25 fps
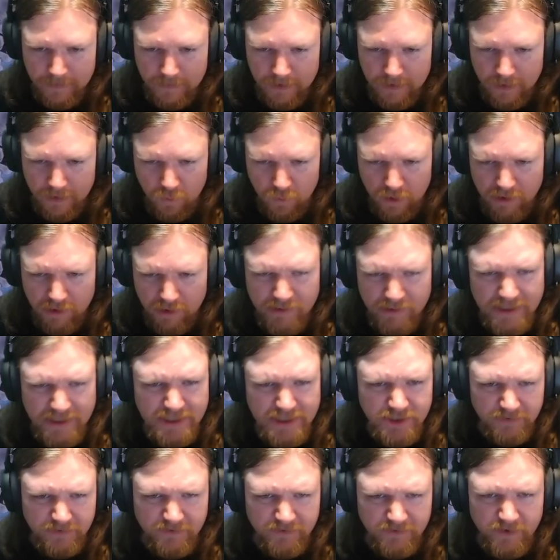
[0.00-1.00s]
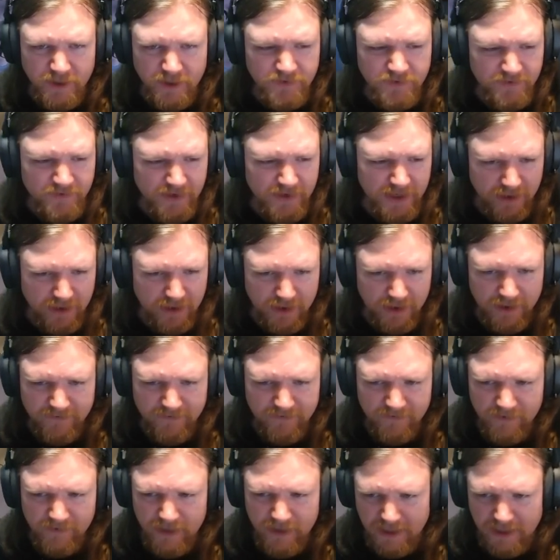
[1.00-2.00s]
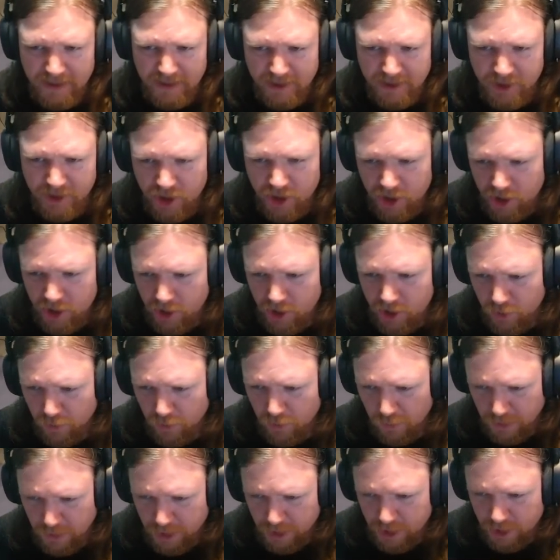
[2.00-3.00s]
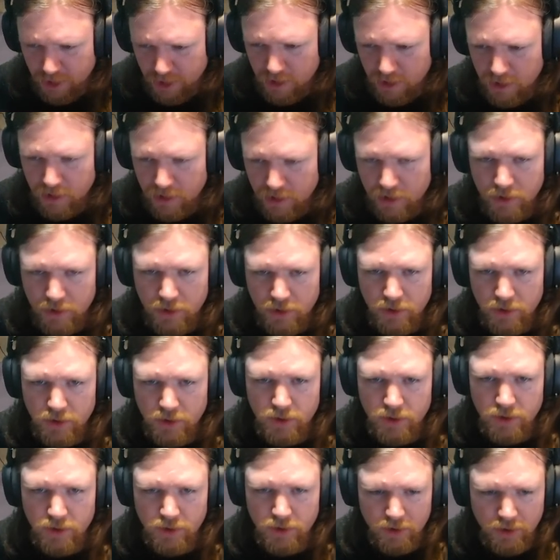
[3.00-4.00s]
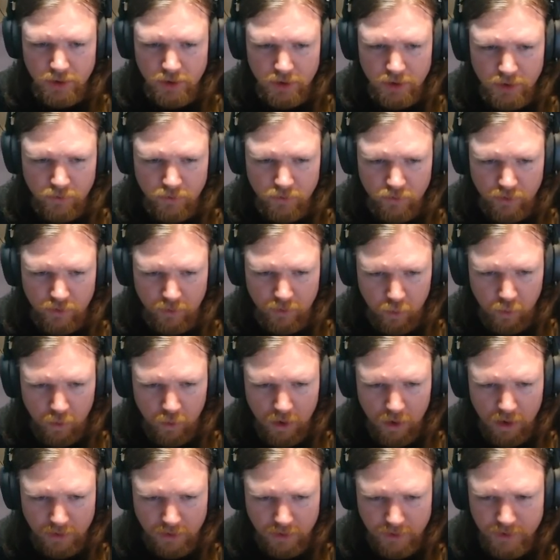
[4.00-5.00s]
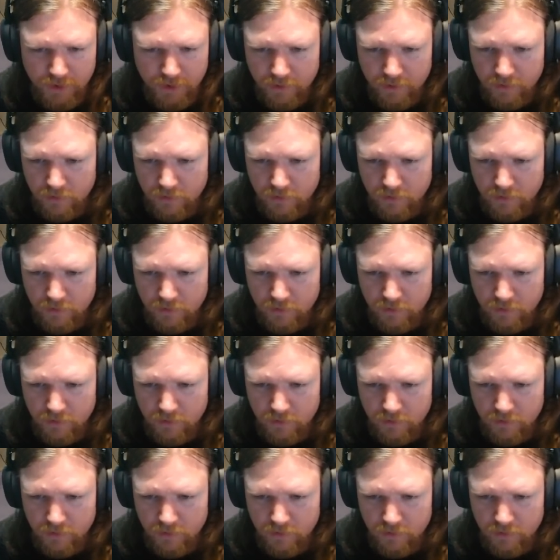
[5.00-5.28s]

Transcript: Where is the French fleet? Their fleet is huge. it was.